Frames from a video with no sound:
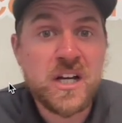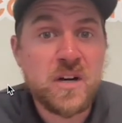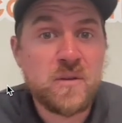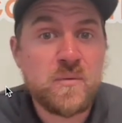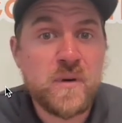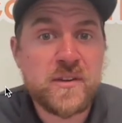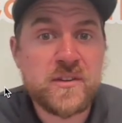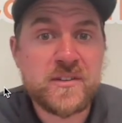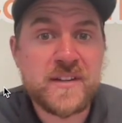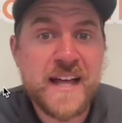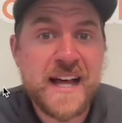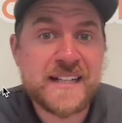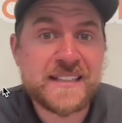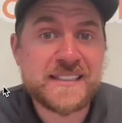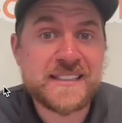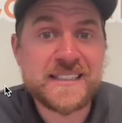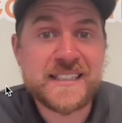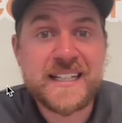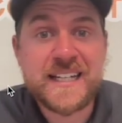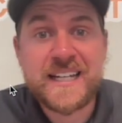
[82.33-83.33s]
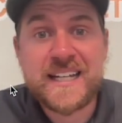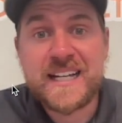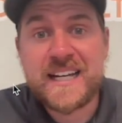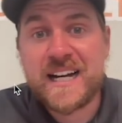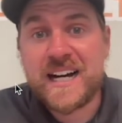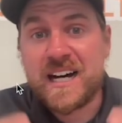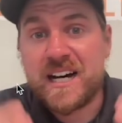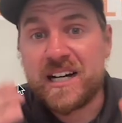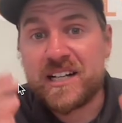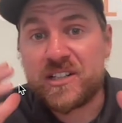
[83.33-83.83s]
whether that's
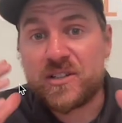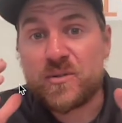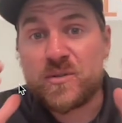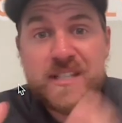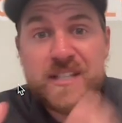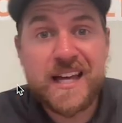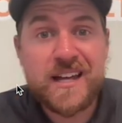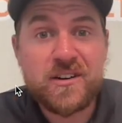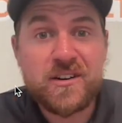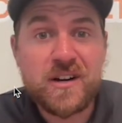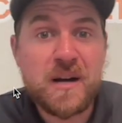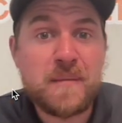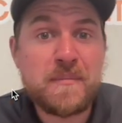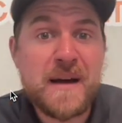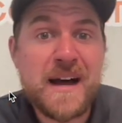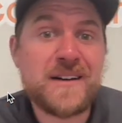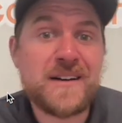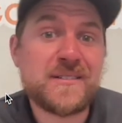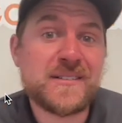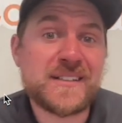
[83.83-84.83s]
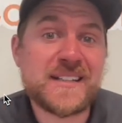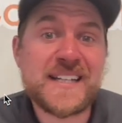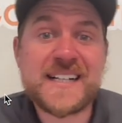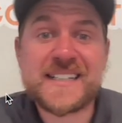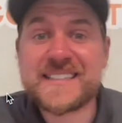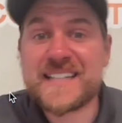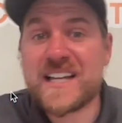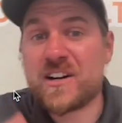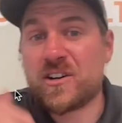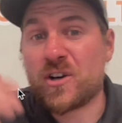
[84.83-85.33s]
uh, newsletter about
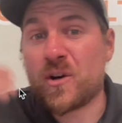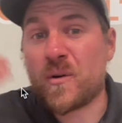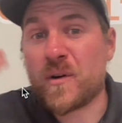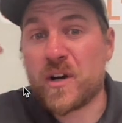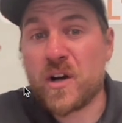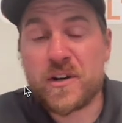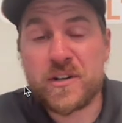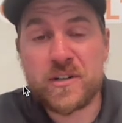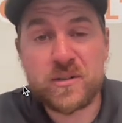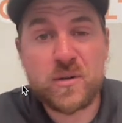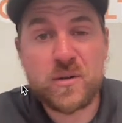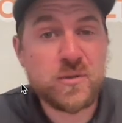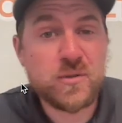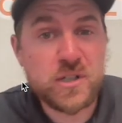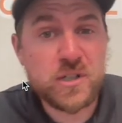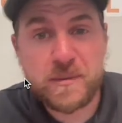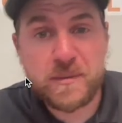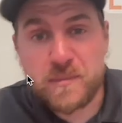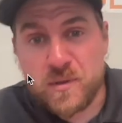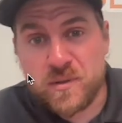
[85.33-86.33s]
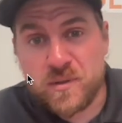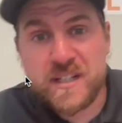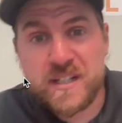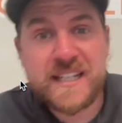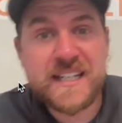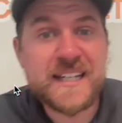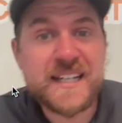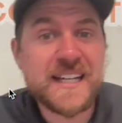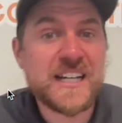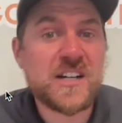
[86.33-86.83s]
things that are going on in your local community.